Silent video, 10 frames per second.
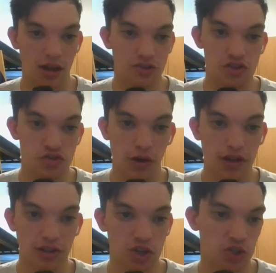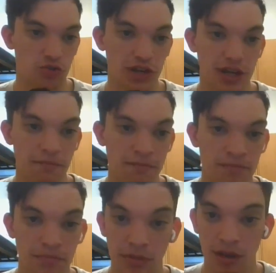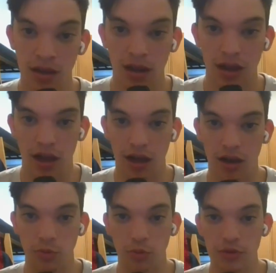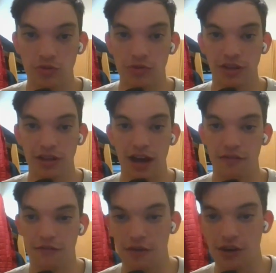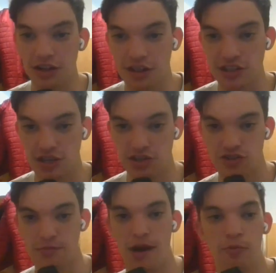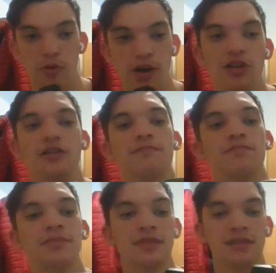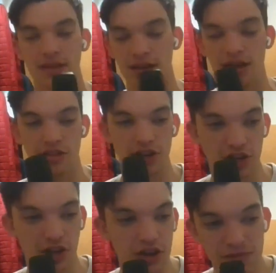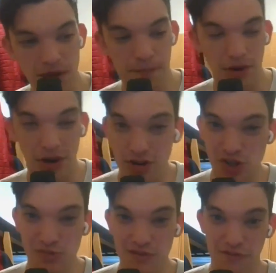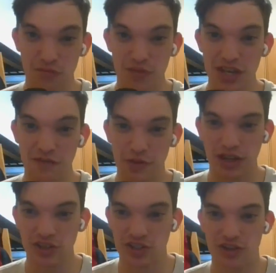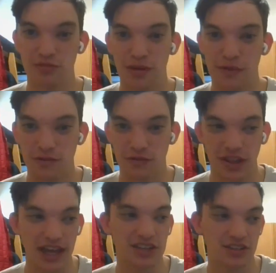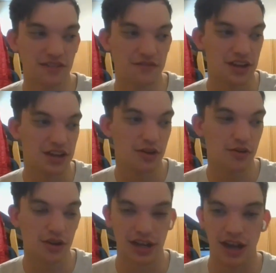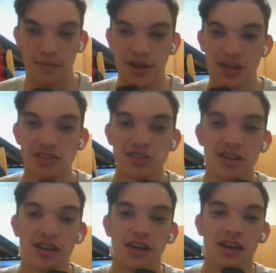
to join the stream. We'll be doing a lot of funny things on stream. I will, there could be a punishment for me if we get a certain number of likes on the video or comments.